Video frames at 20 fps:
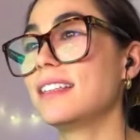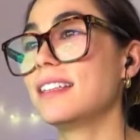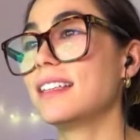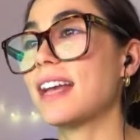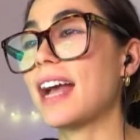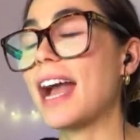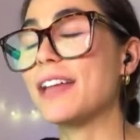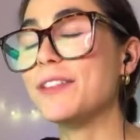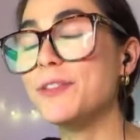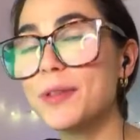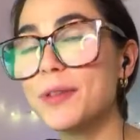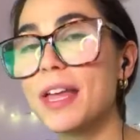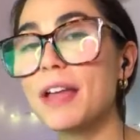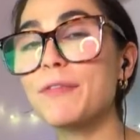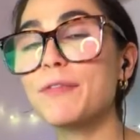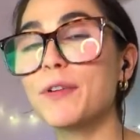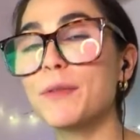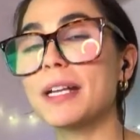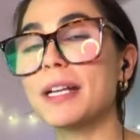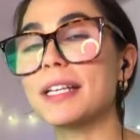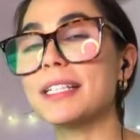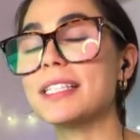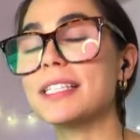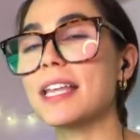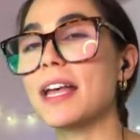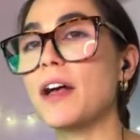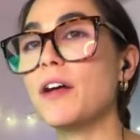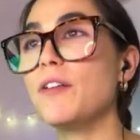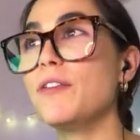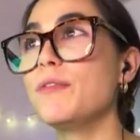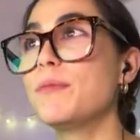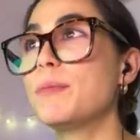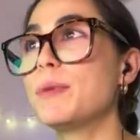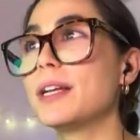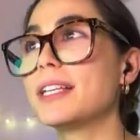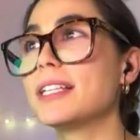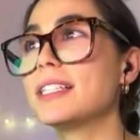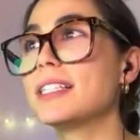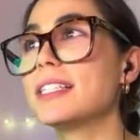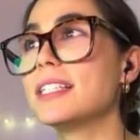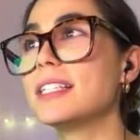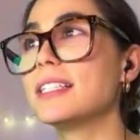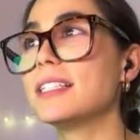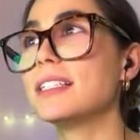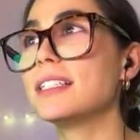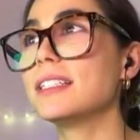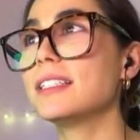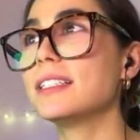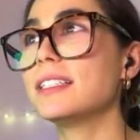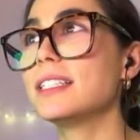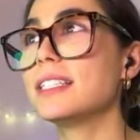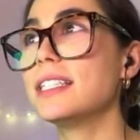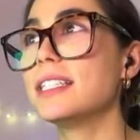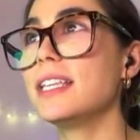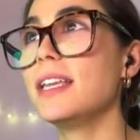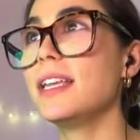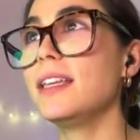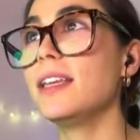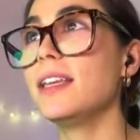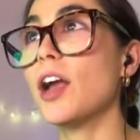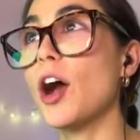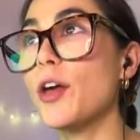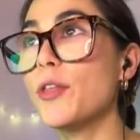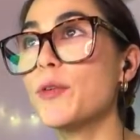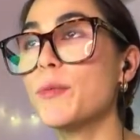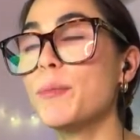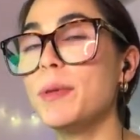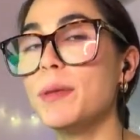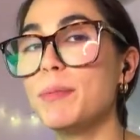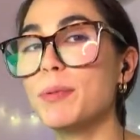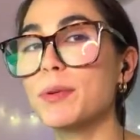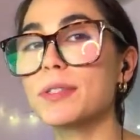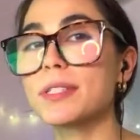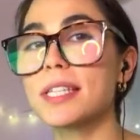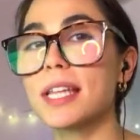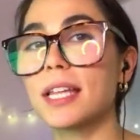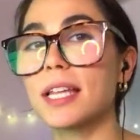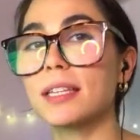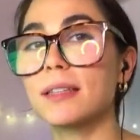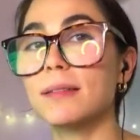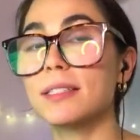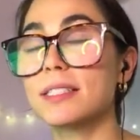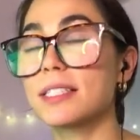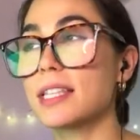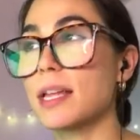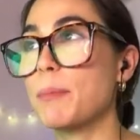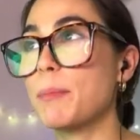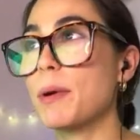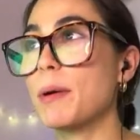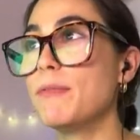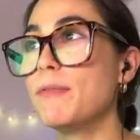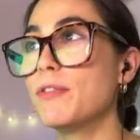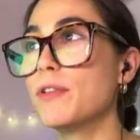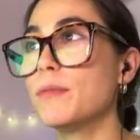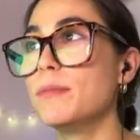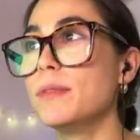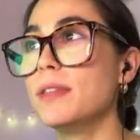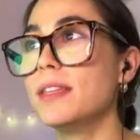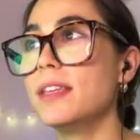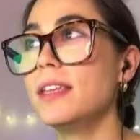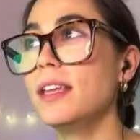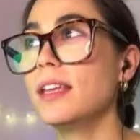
I knew that for myself, but seeing other people step up for me,